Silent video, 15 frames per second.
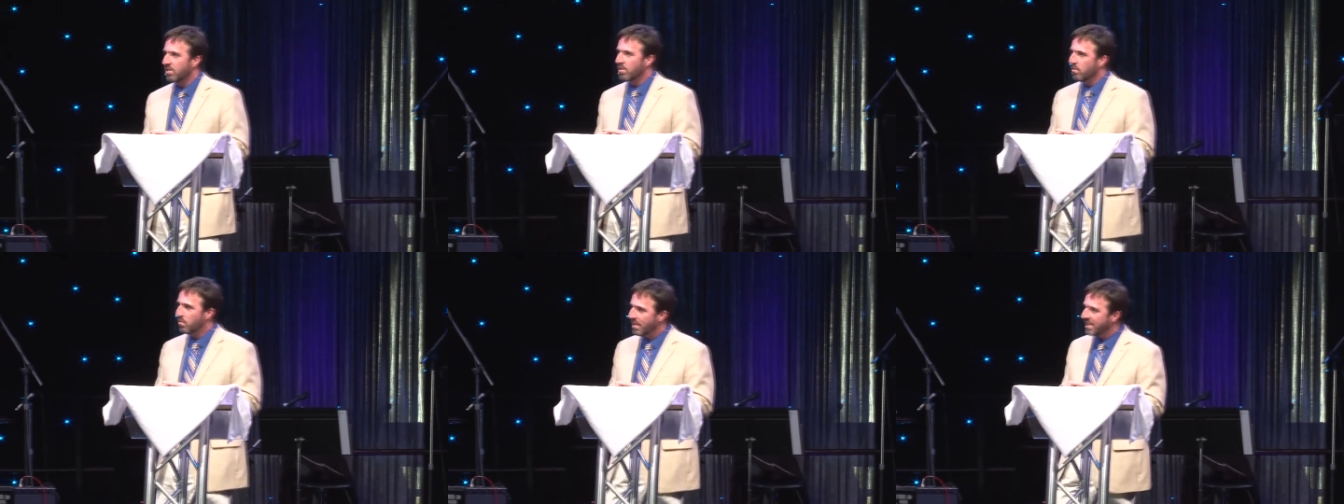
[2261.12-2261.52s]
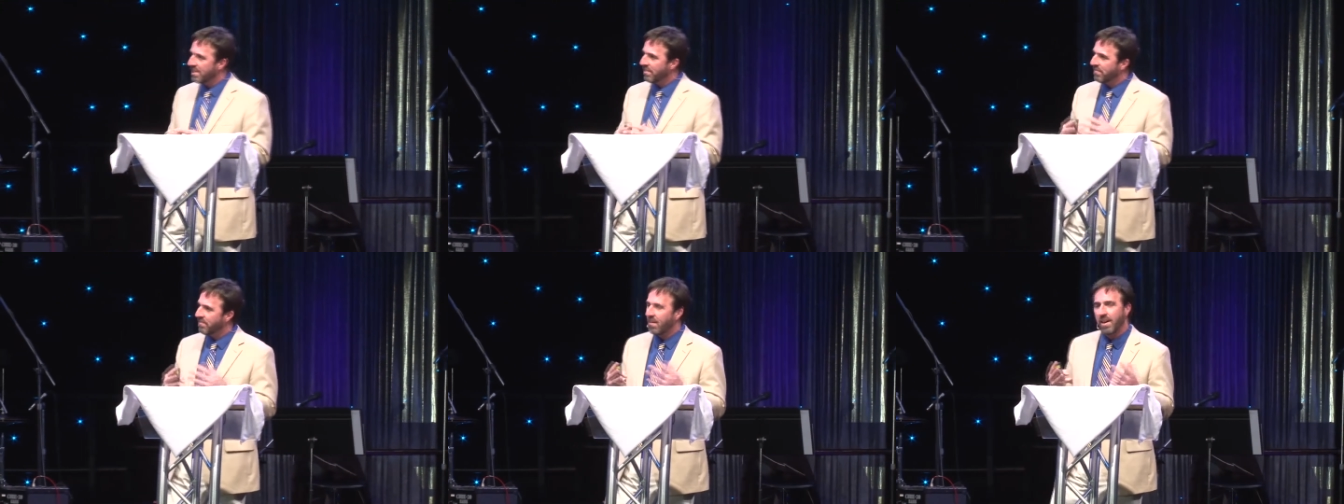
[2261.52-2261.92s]

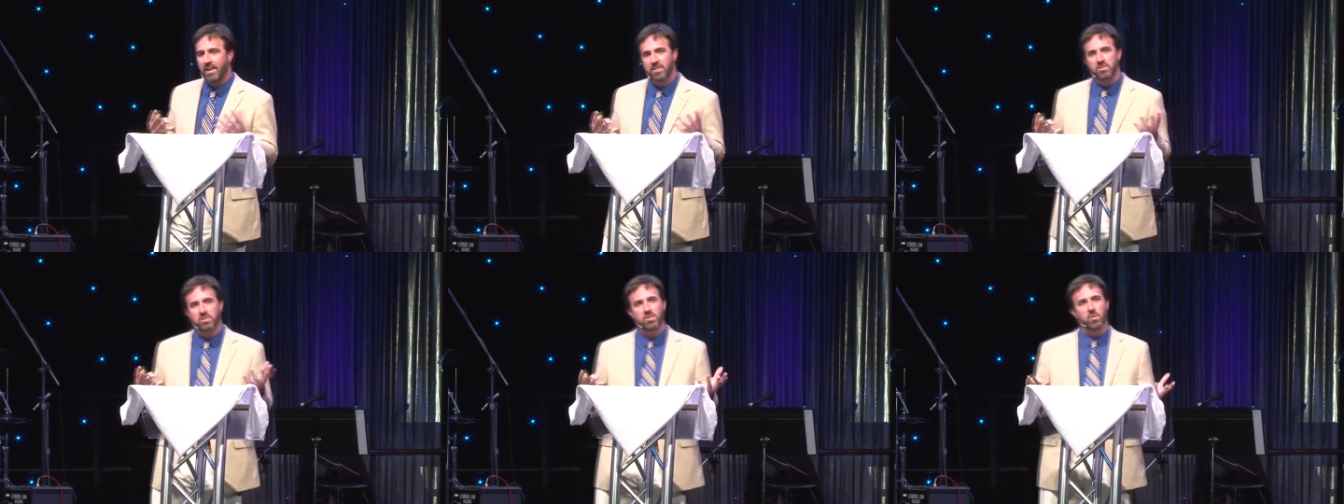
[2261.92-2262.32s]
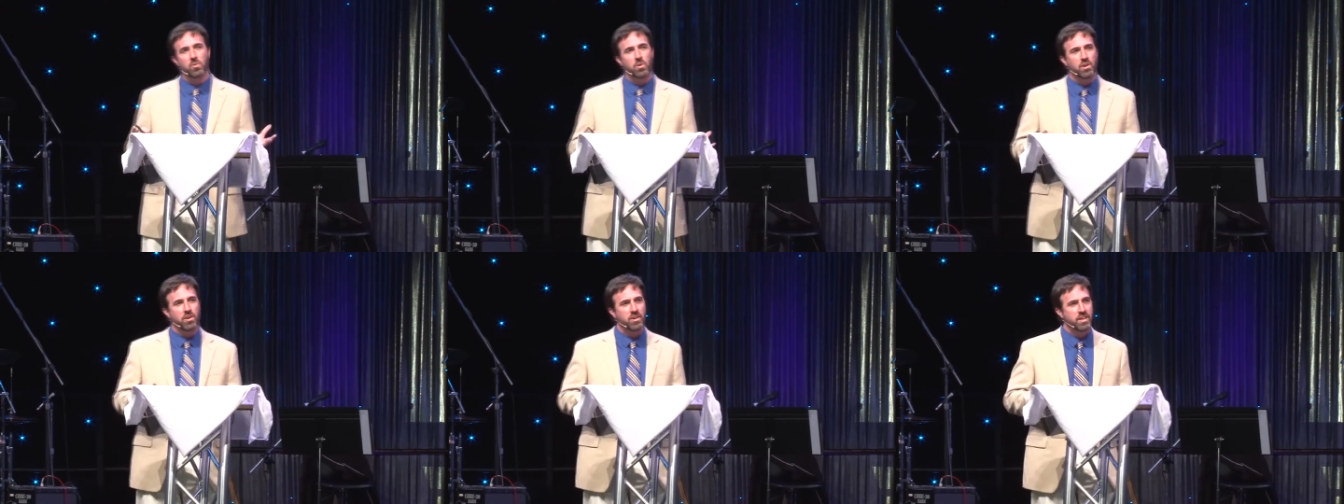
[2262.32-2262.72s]
redefines the
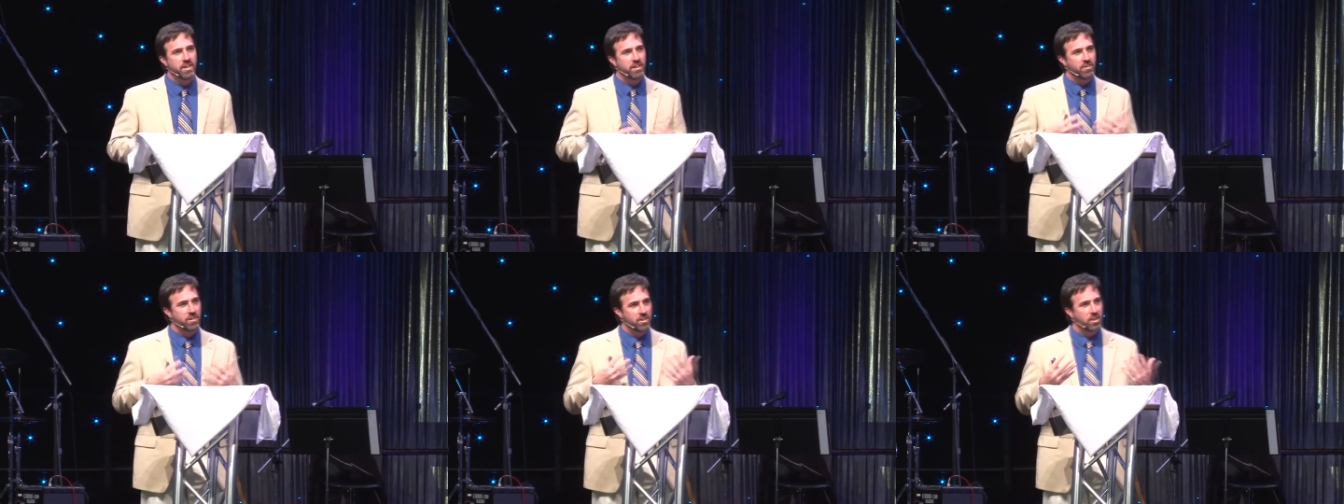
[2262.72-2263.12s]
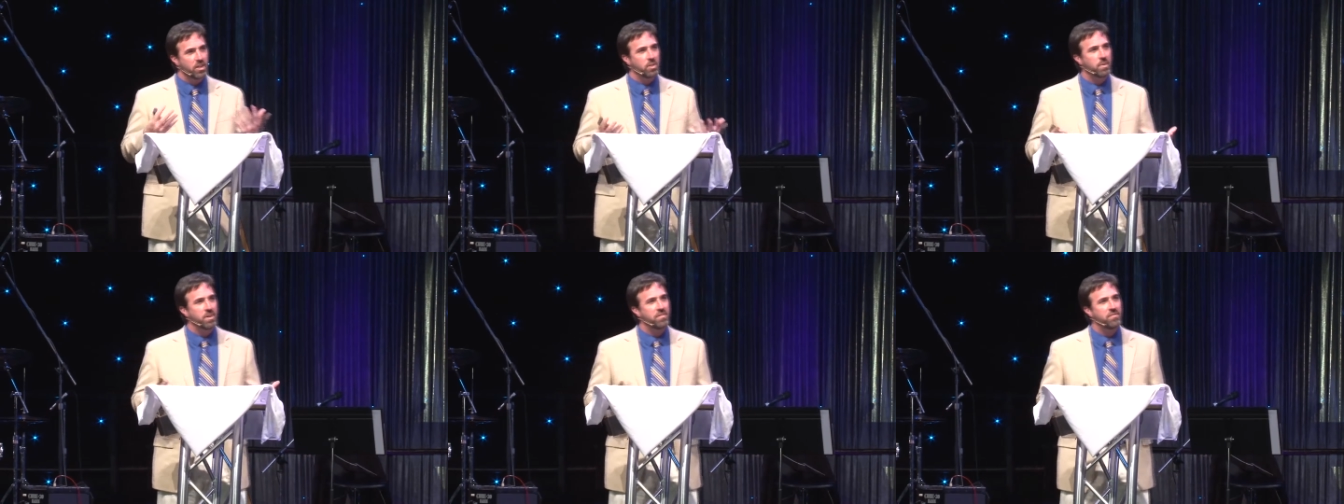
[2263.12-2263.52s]
word here a little
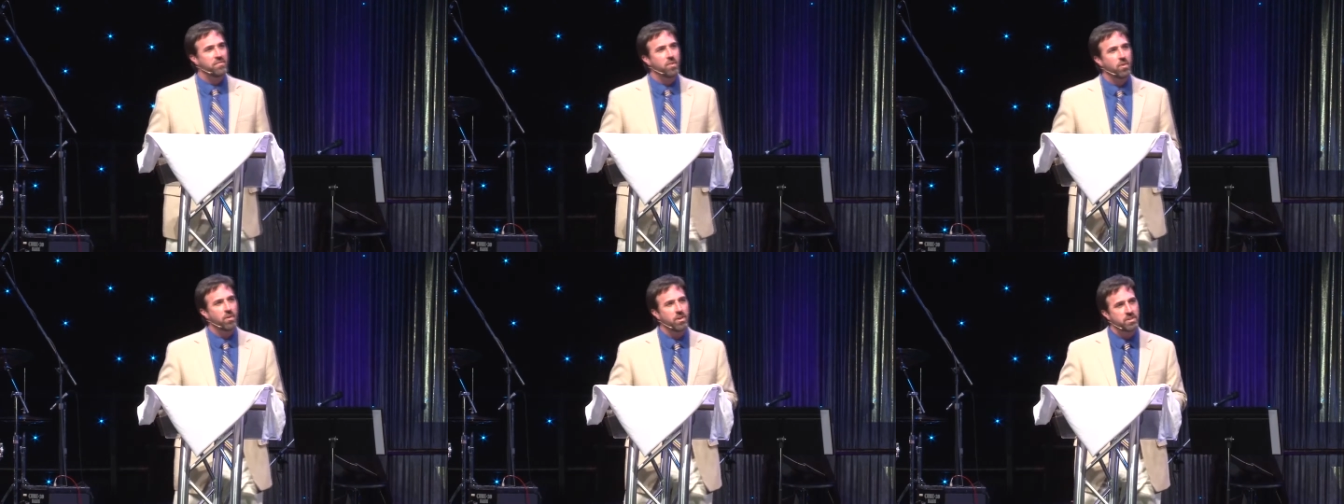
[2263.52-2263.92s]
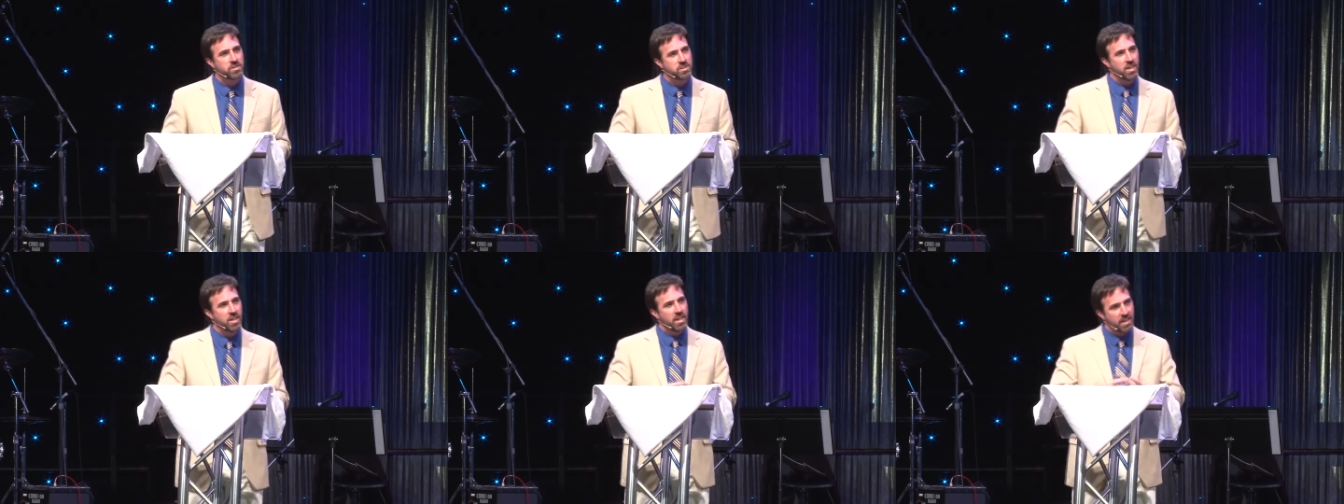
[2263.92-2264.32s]
bit for us
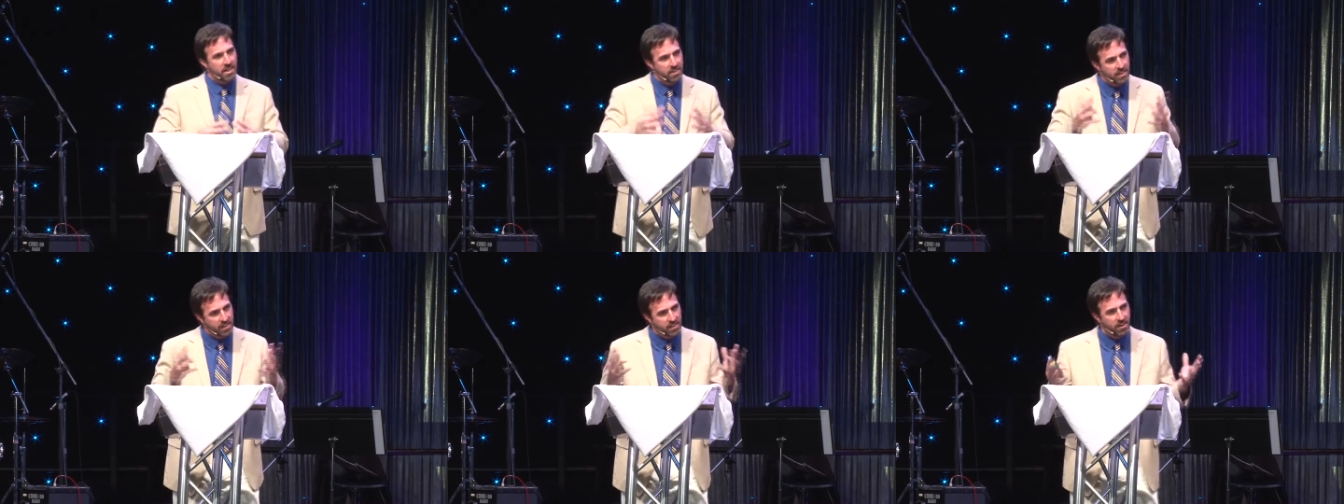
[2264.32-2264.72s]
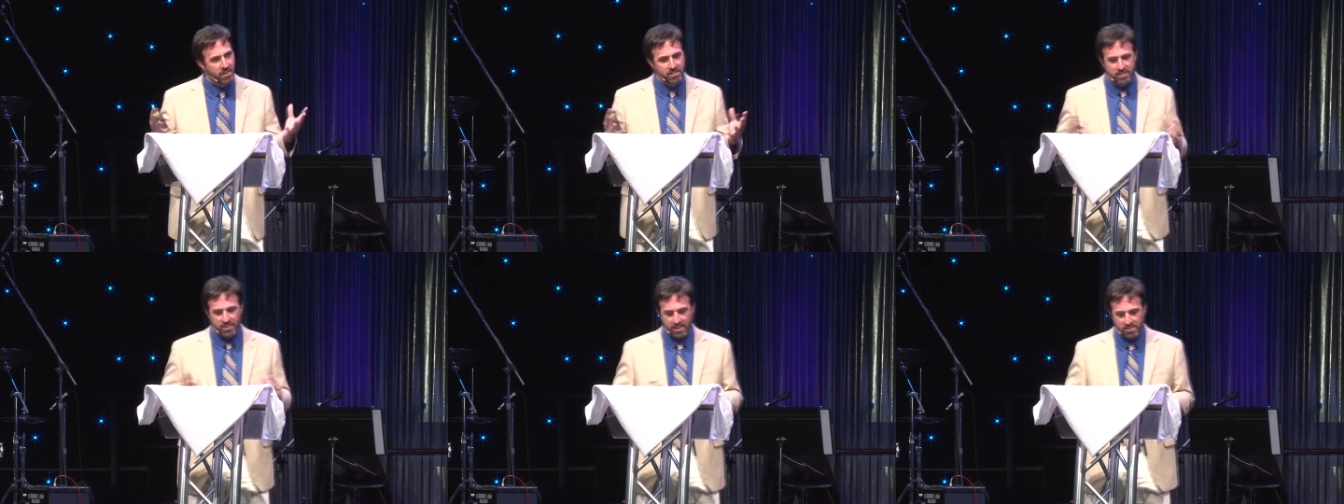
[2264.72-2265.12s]
in the
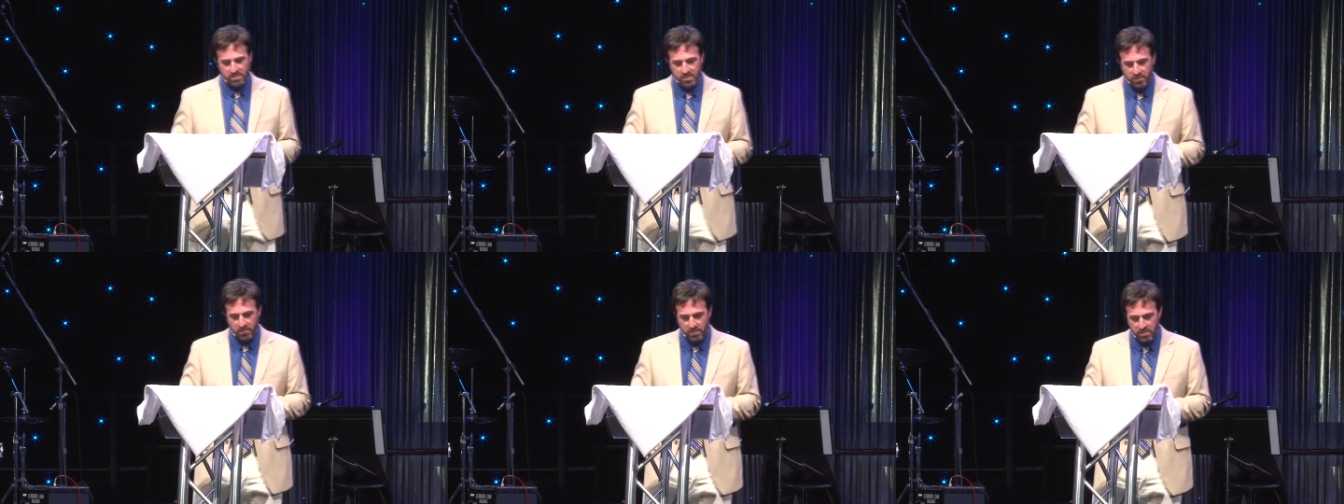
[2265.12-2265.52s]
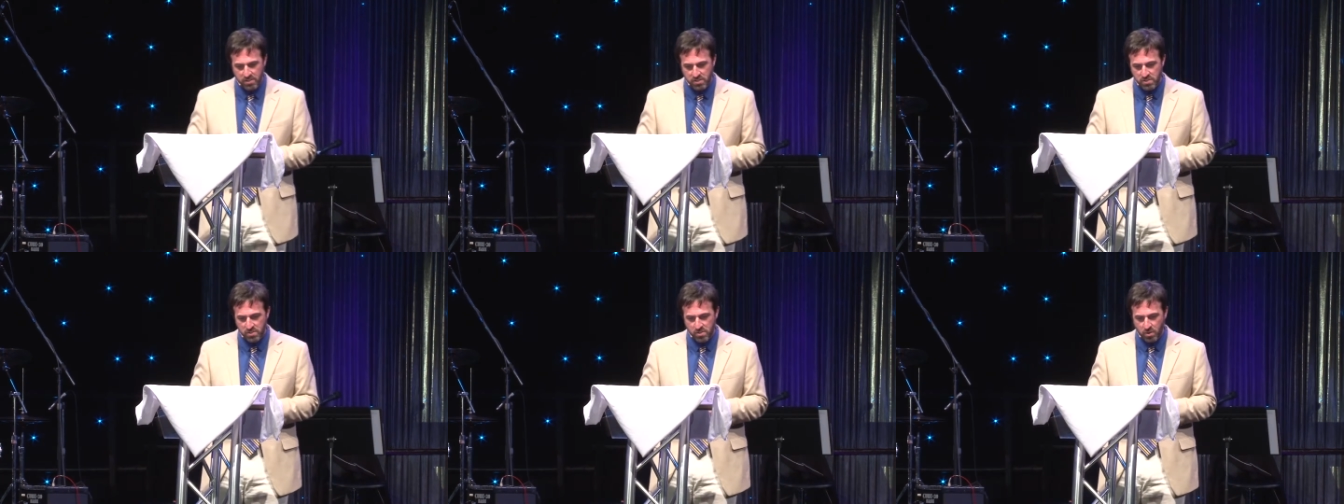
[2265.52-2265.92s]
context of this
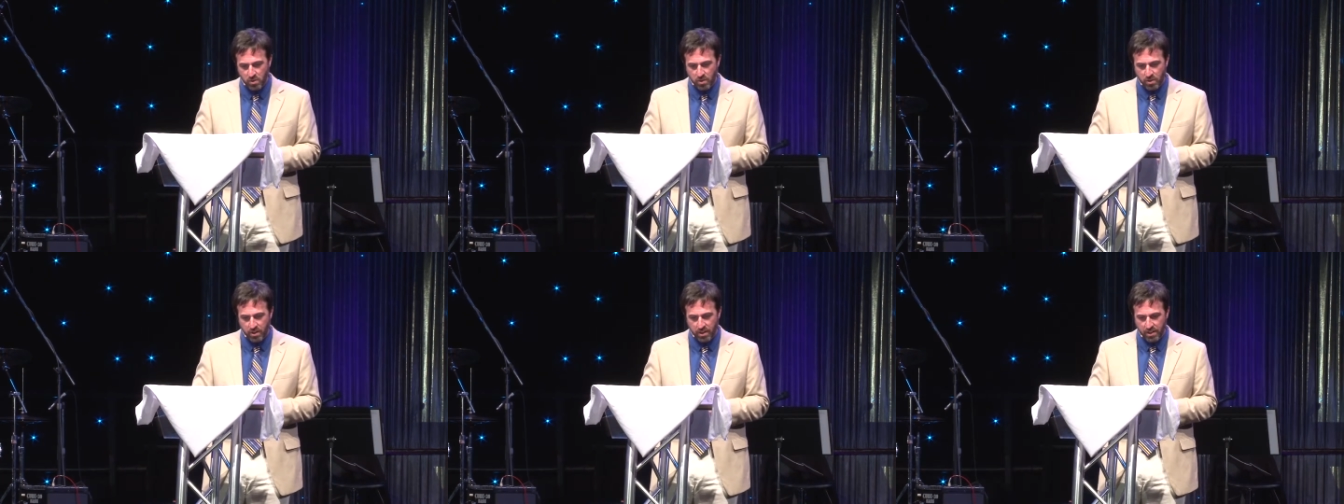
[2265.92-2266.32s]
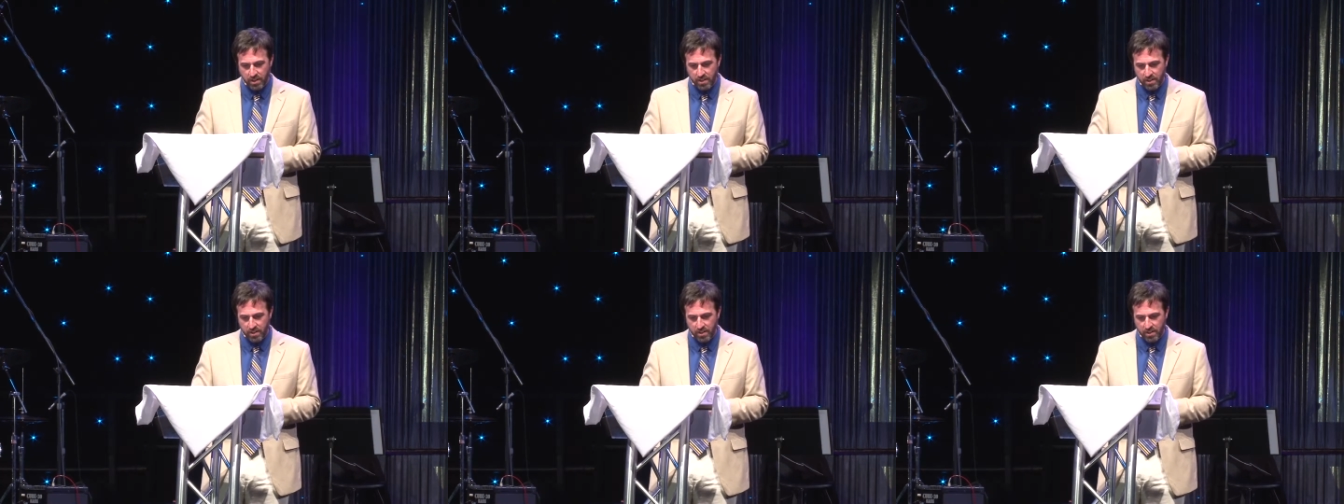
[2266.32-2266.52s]
story.